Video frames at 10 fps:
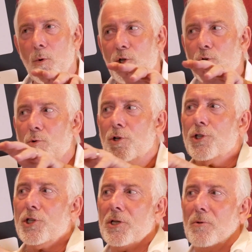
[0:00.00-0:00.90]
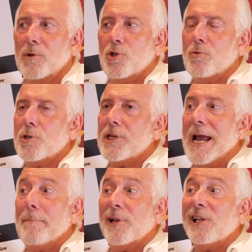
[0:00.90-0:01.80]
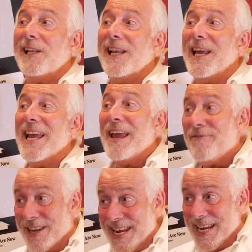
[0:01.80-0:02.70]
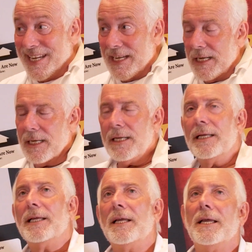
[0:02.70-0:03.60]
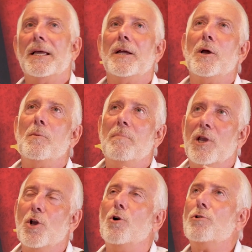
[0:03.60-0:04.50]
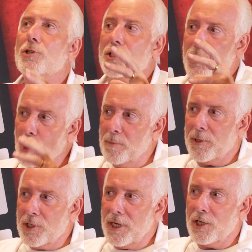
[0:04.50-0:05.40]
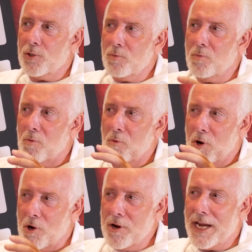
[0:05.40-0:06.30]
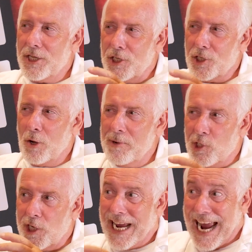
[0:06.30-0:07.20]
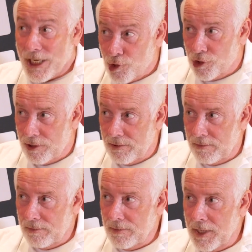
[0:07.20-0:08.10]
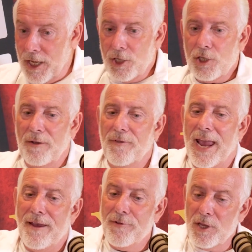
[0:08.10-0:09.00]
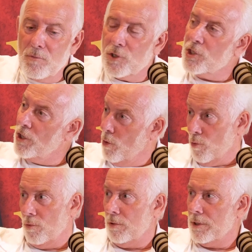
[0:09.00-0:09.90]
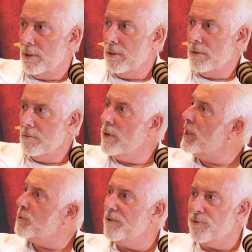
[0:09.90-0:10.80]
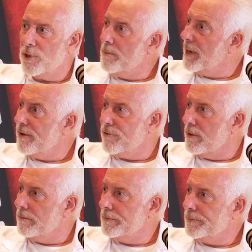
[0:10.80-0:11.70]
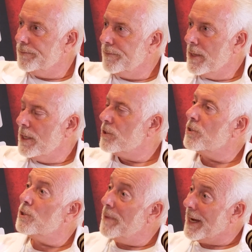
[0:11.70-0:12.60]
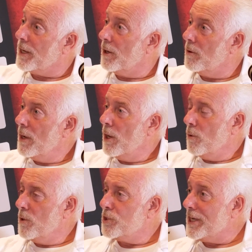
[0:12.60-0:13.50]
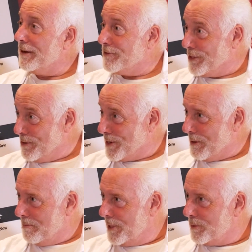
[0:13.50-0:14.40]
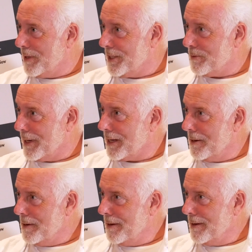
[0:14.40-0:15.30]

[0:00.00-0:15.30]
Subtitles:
which was capital heavy, because Super Sigs created so much cash. So everything was sold weeks before you paid for it. So tobacco, we used to have 2 companies buying tobacco,